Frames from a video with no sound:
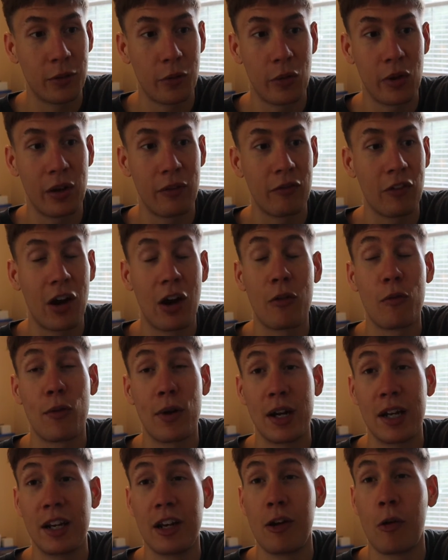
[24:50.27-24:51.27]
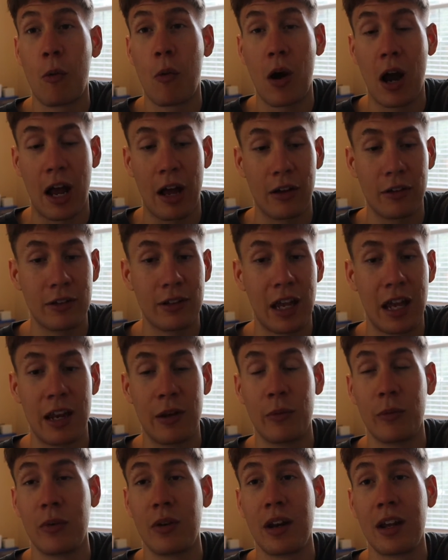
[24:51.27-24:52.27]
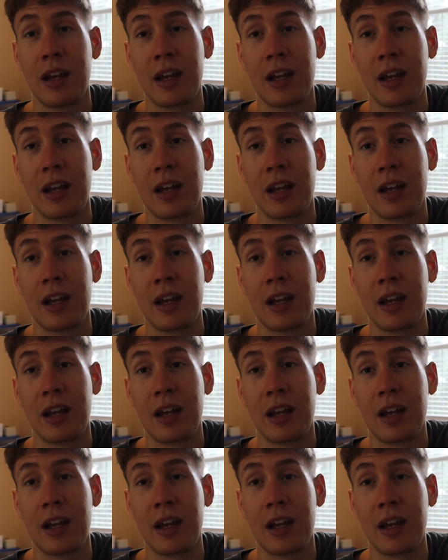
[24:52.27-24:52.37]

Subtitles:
We haven't got rain in a while, and